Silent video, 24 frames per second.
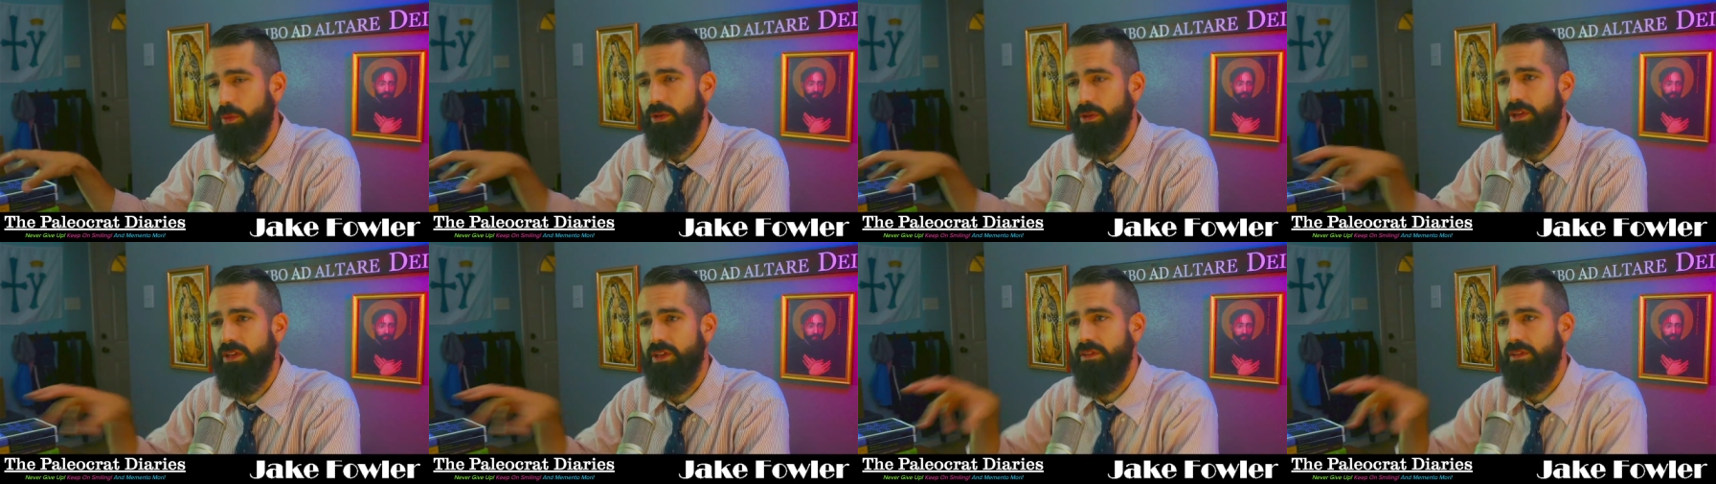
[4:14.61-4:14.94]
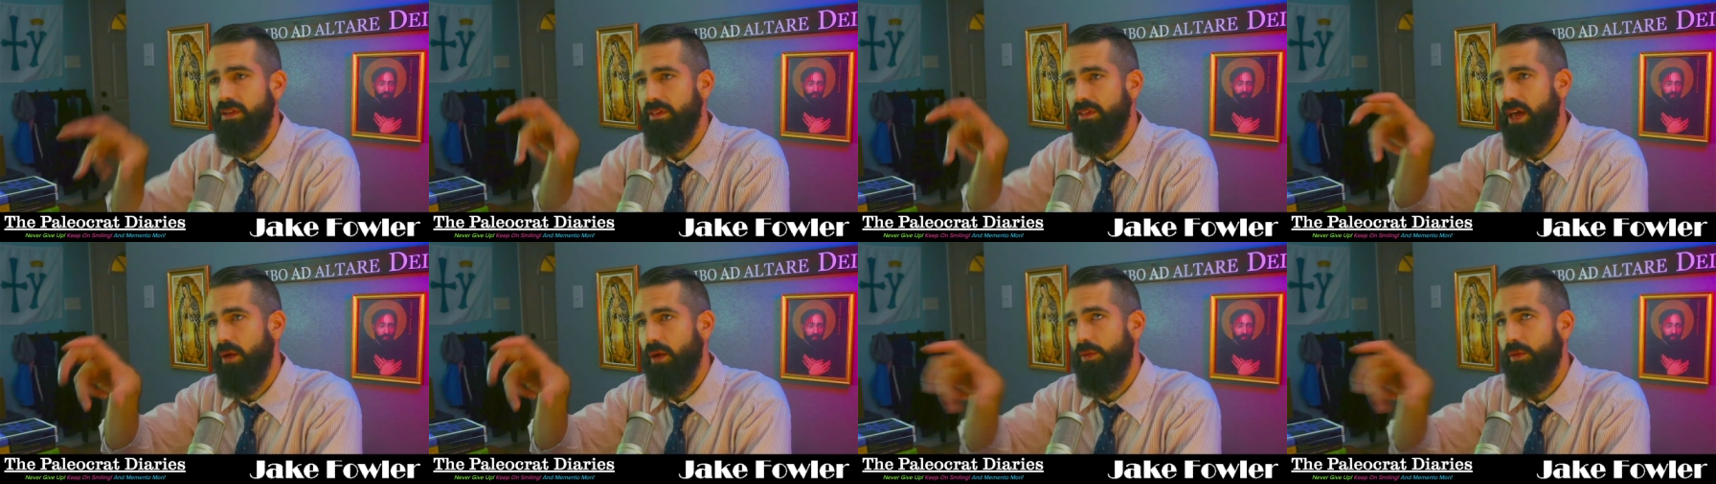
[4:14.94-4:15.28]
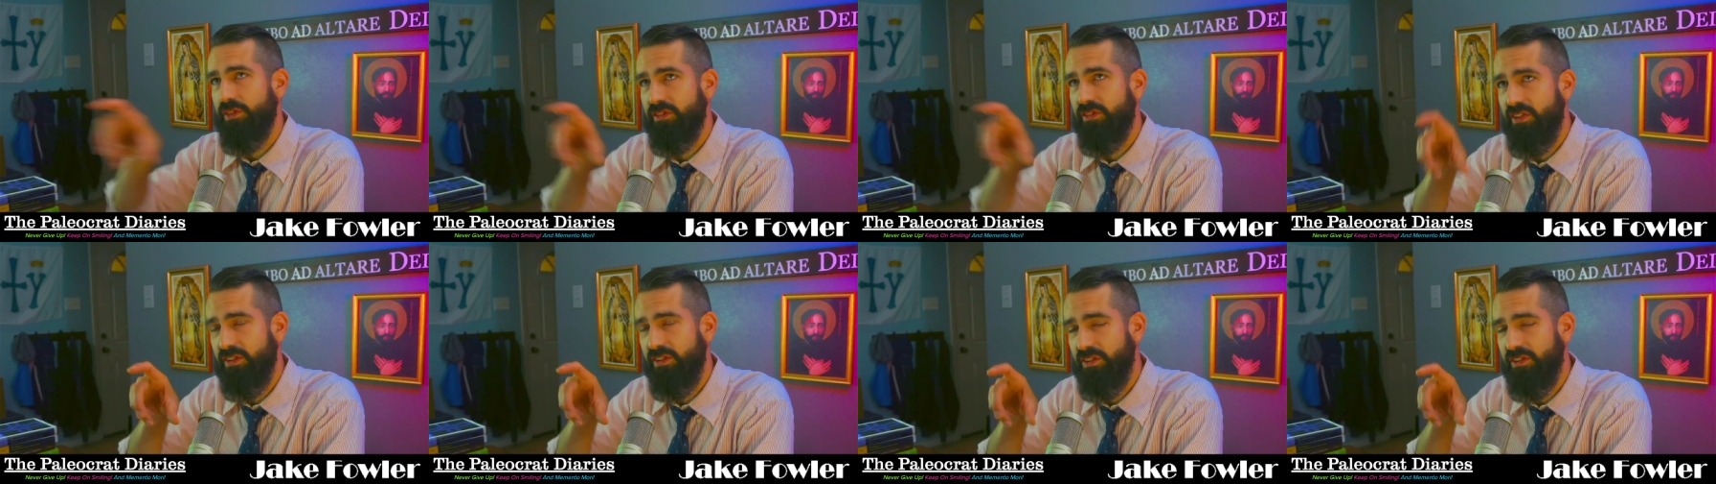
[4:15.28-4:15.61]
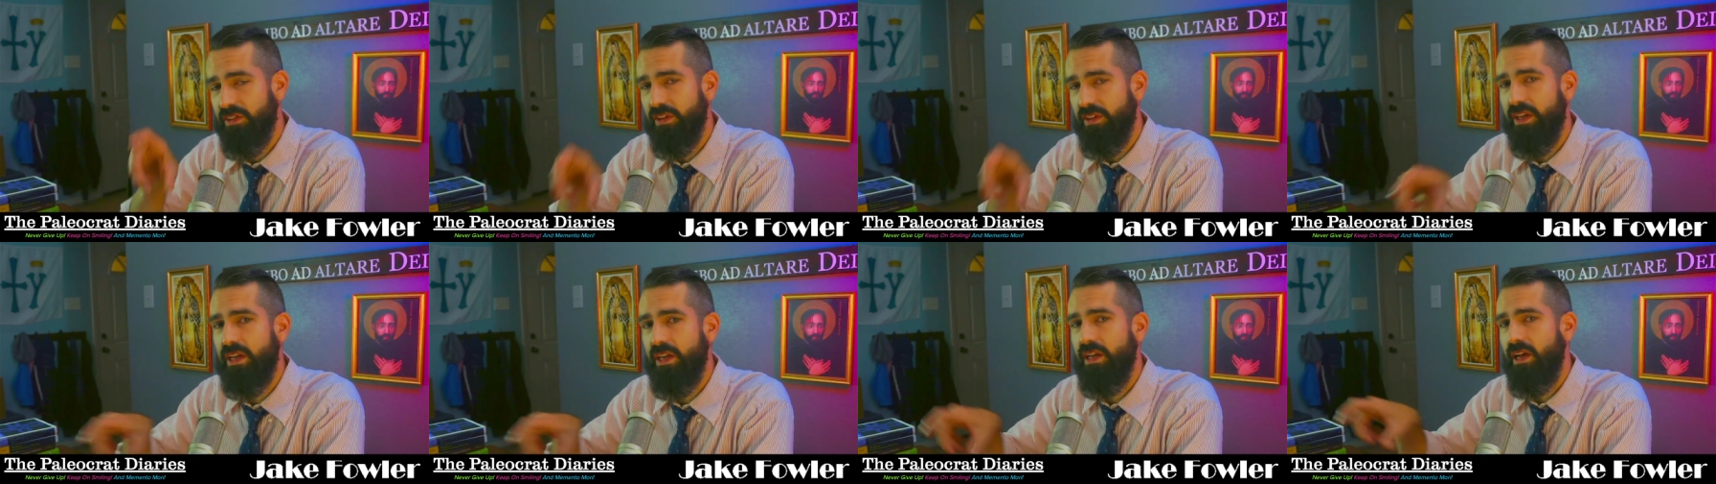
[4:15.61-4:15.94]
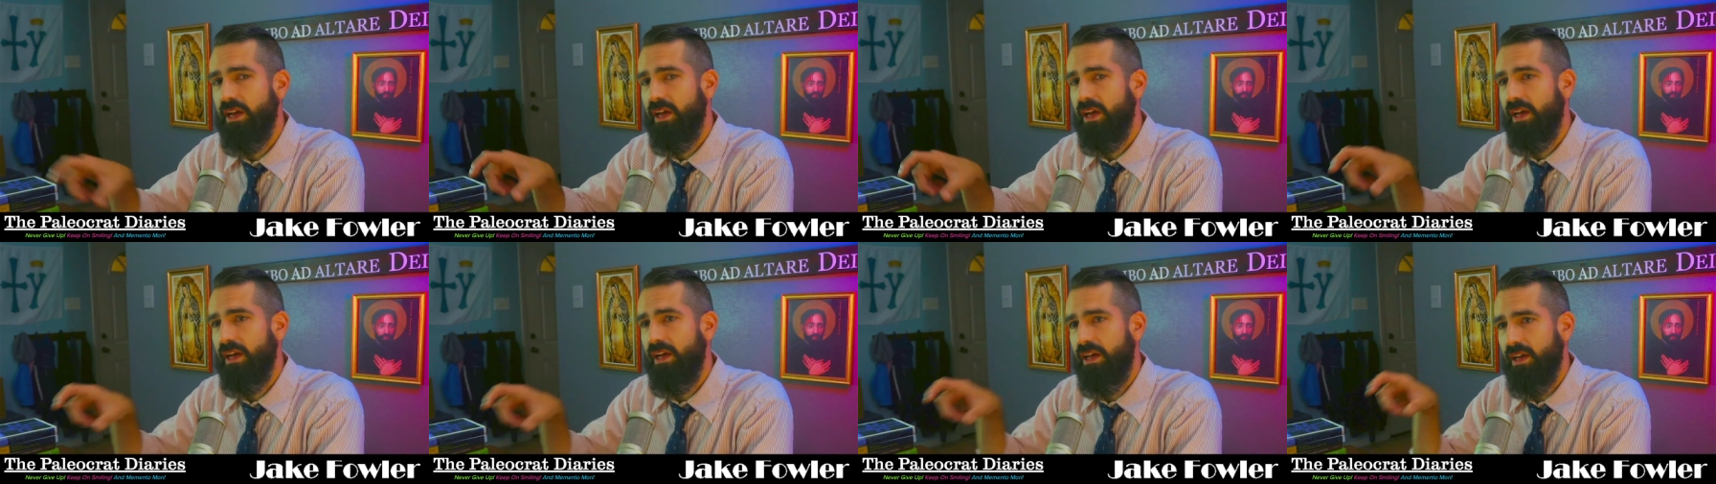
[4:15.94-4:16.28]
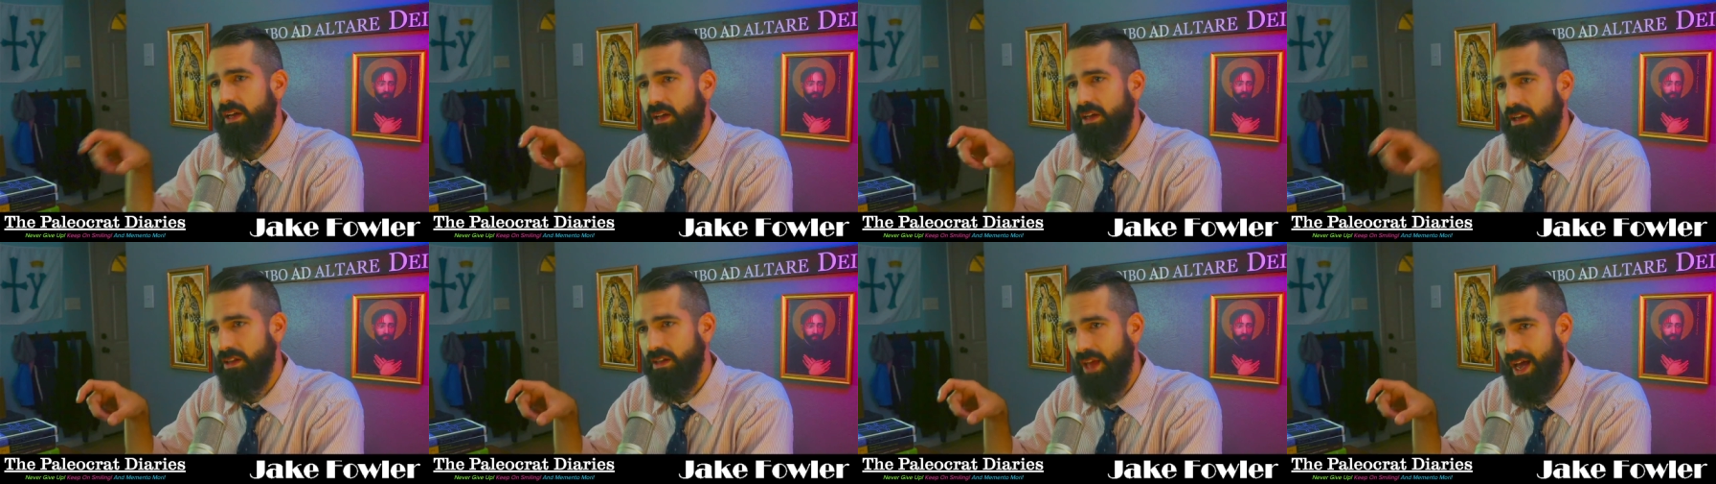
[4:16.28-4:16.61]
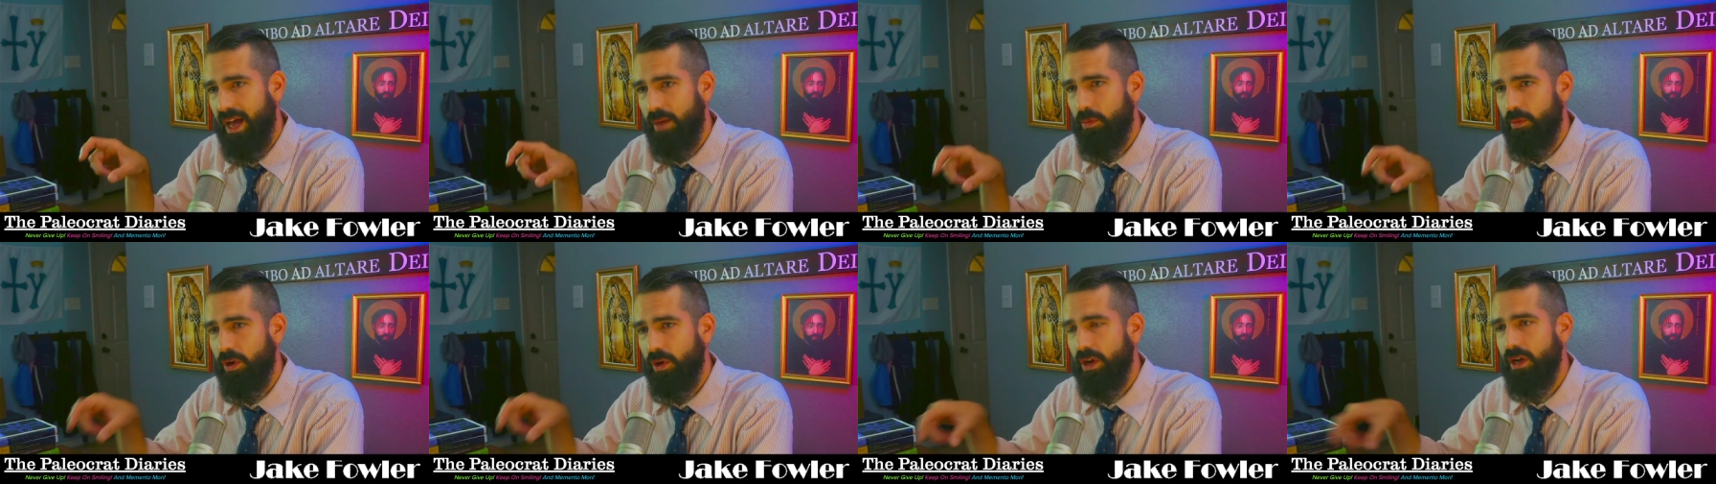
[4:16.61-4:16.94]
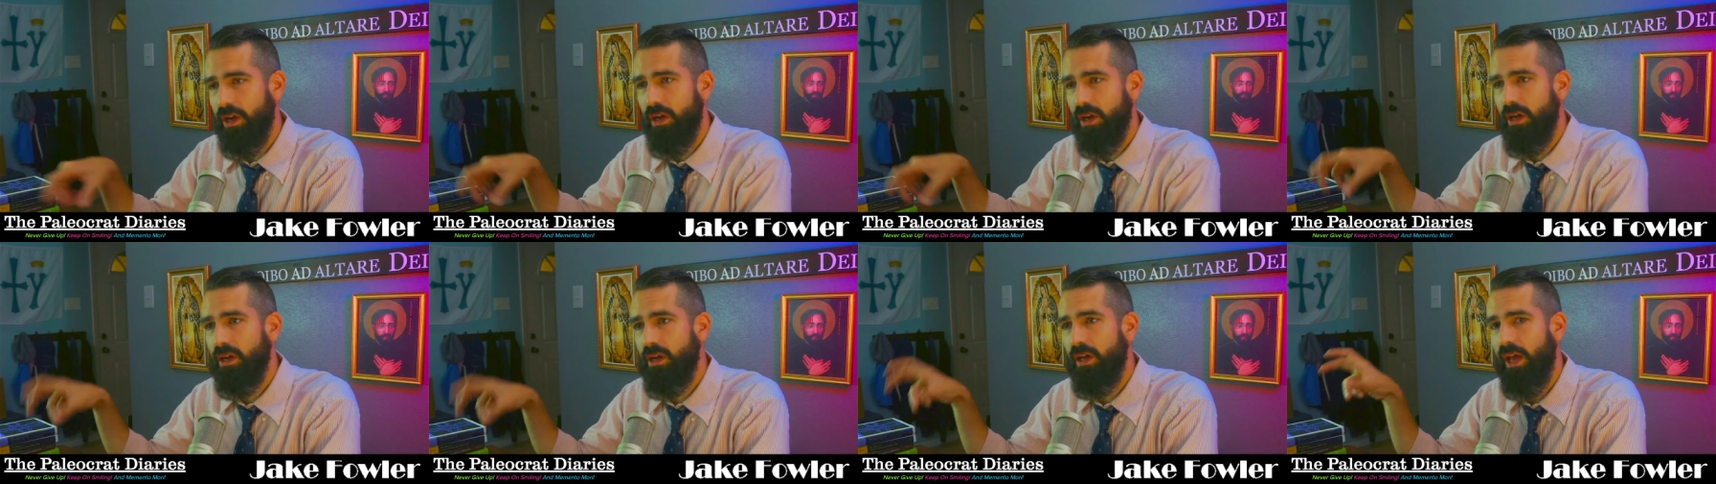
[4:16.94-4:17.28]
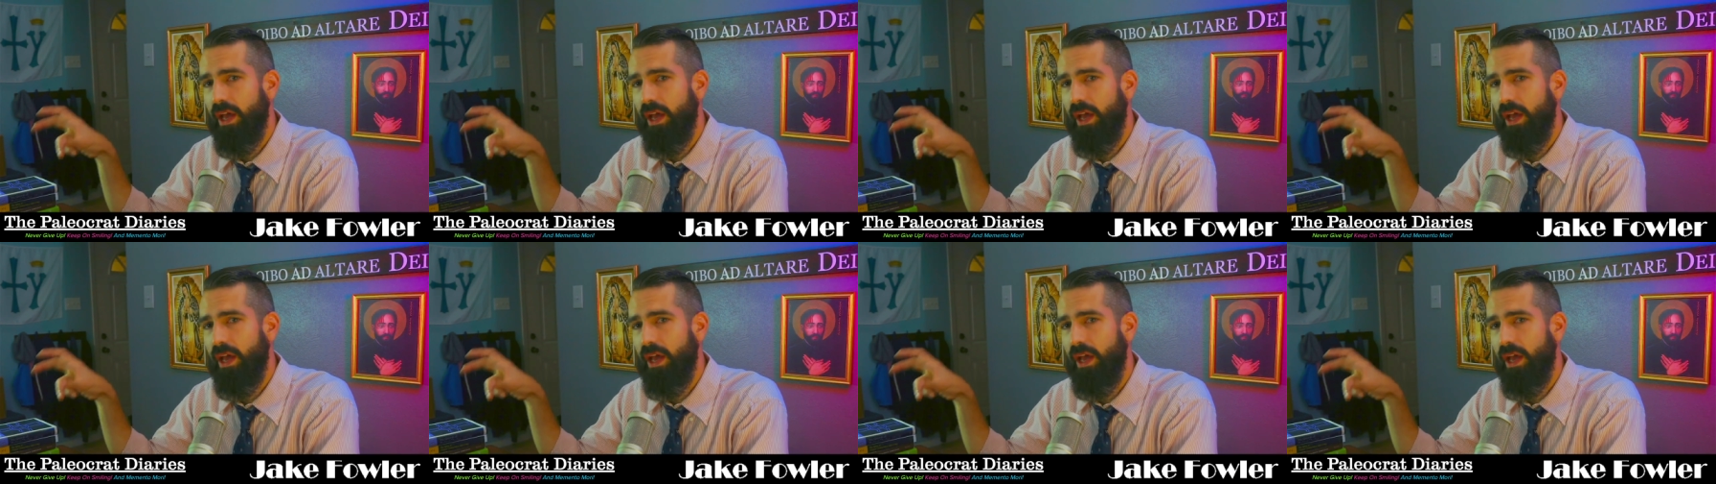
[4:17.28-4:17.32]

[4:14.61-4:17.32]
He did that with Sicily, Calabria,